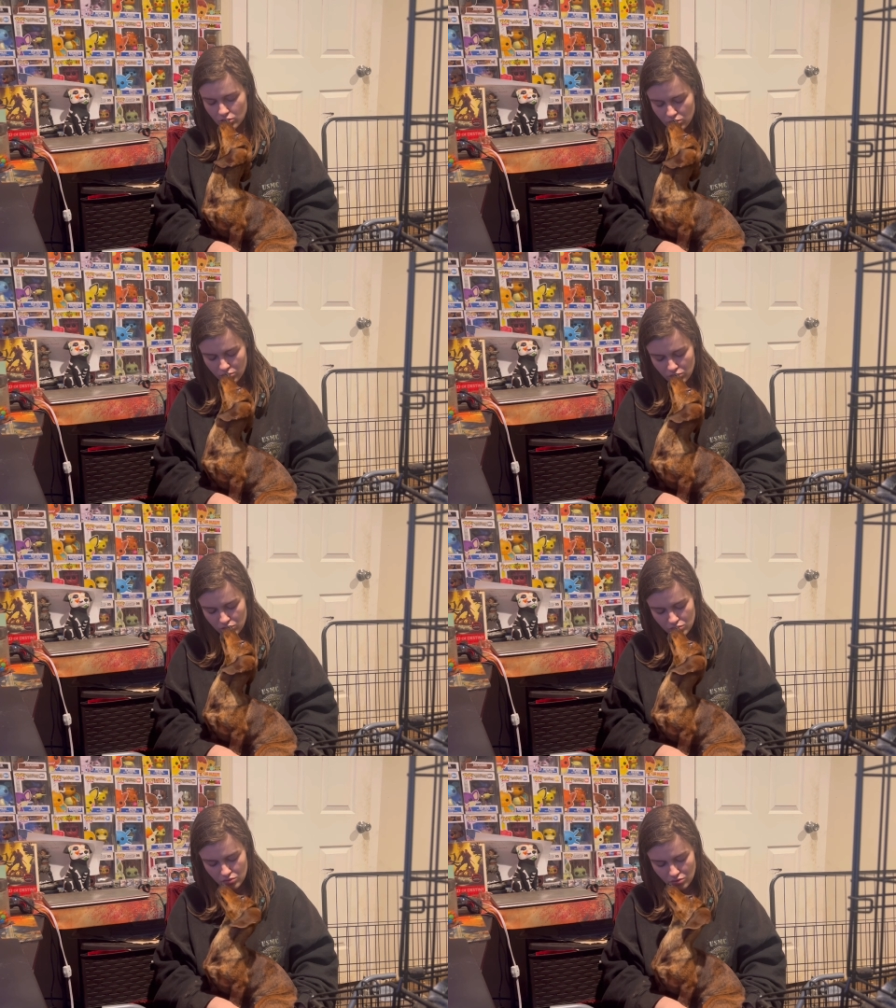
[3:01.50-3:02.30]

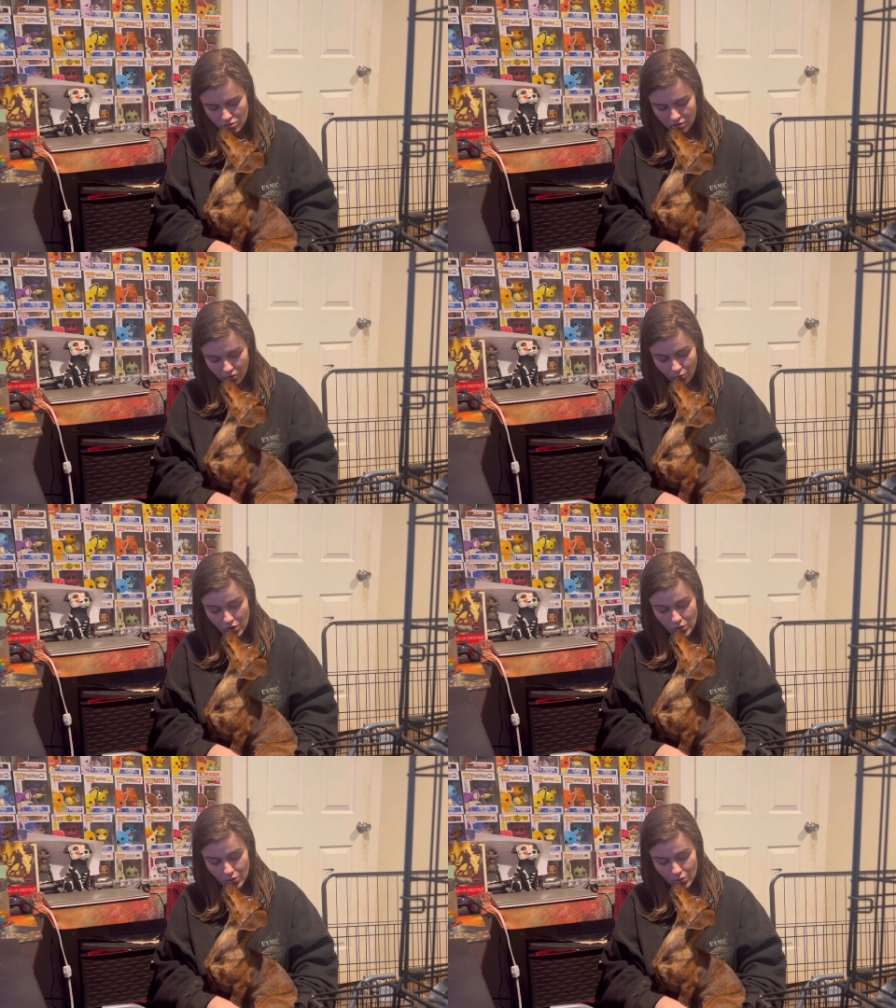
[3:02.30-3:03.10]
Roo.
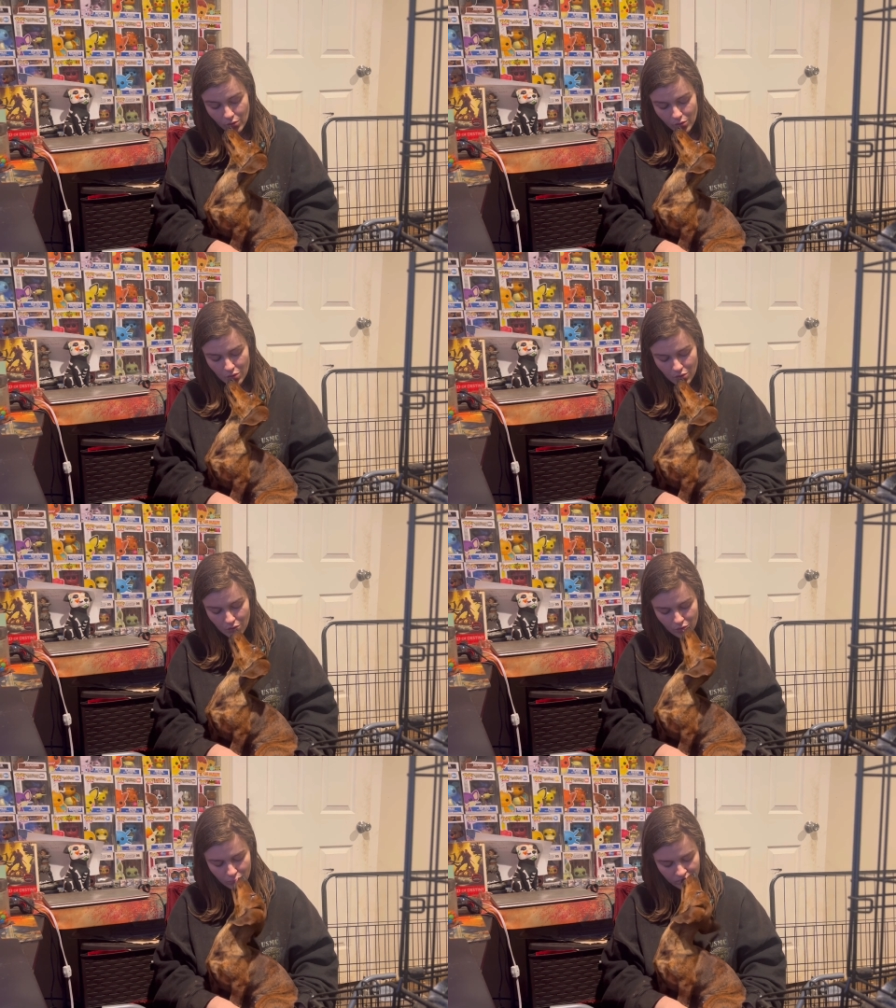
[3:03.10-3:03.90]

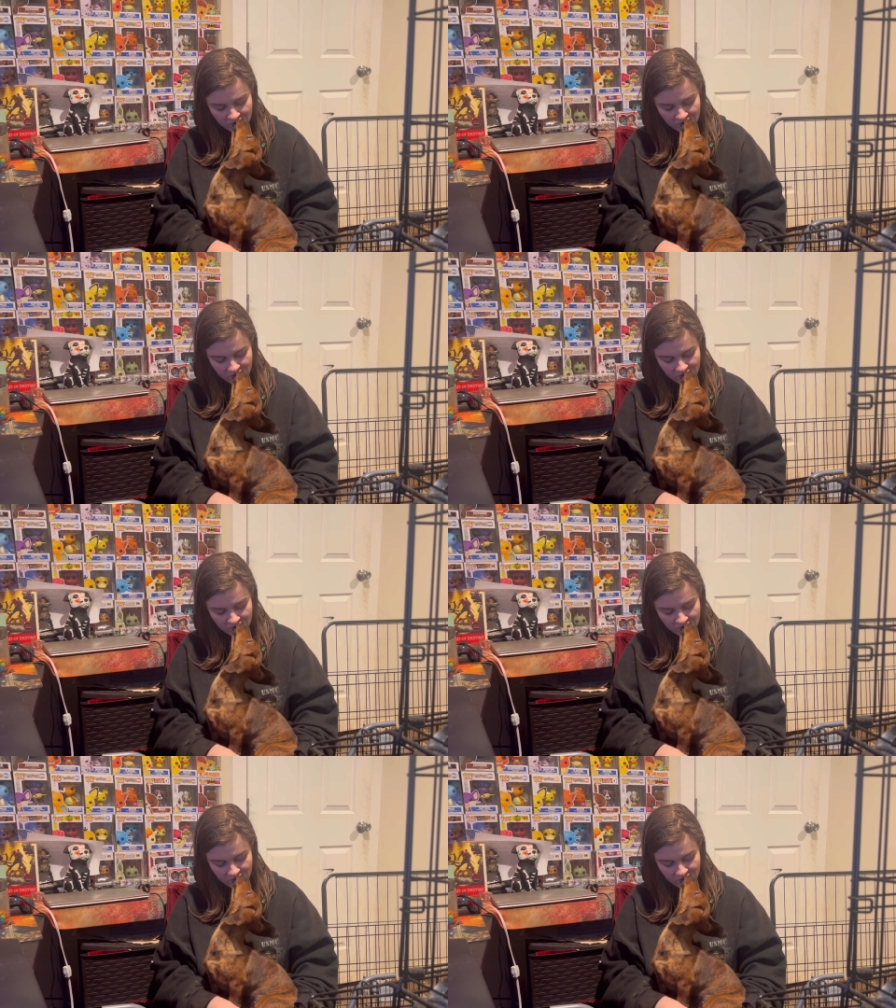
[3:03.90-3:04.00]
Roo.